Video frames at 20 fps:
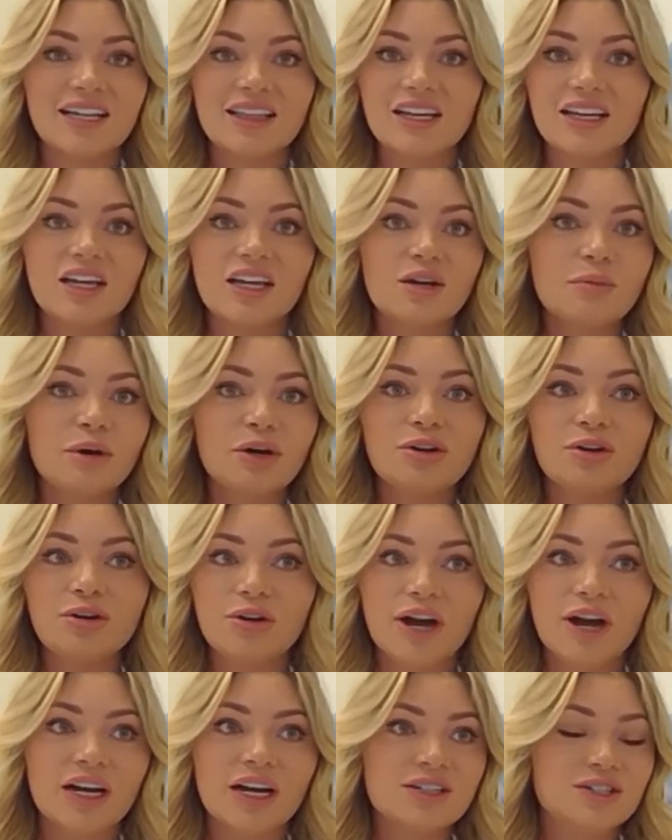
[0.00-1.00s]
Thinking about your
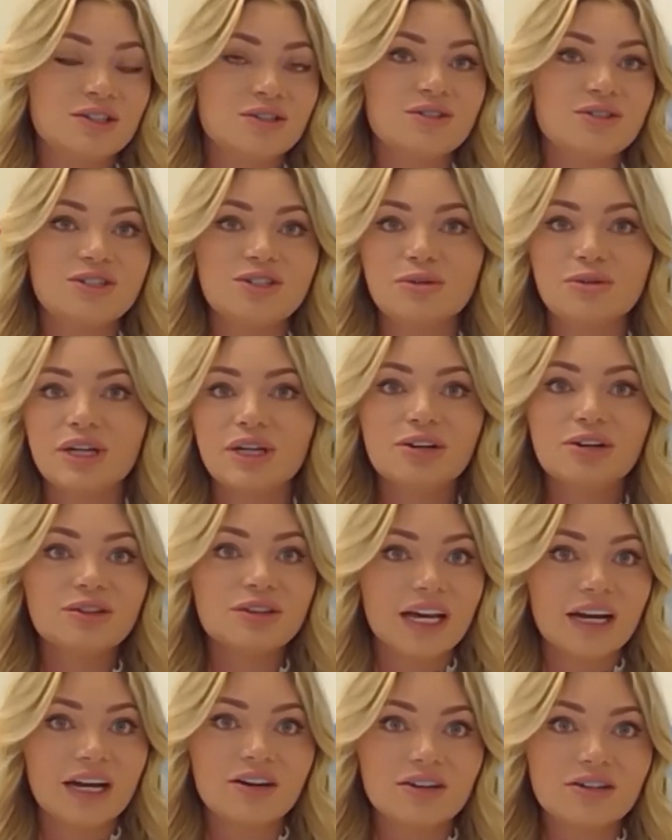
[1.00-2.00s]
gratitudes, doing your
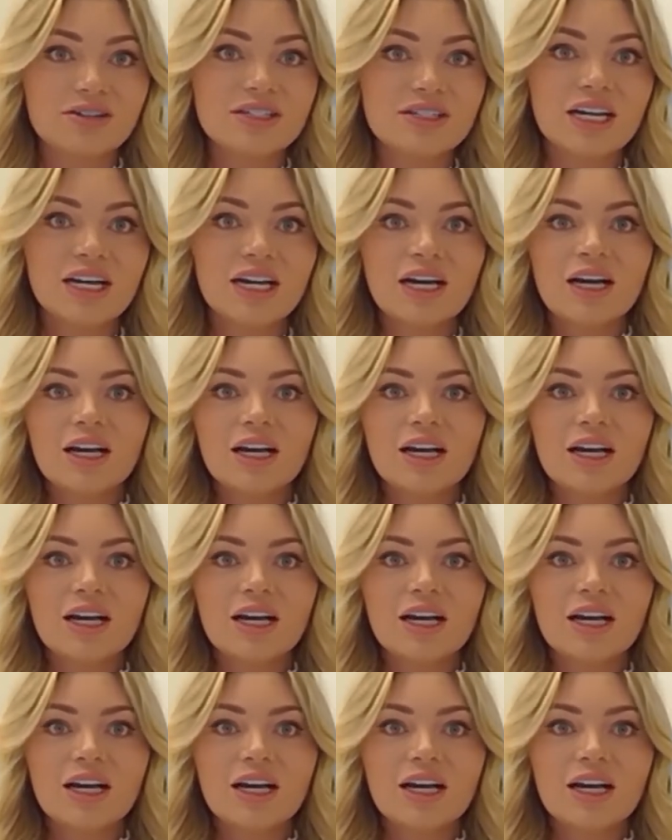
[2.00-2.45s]
letters,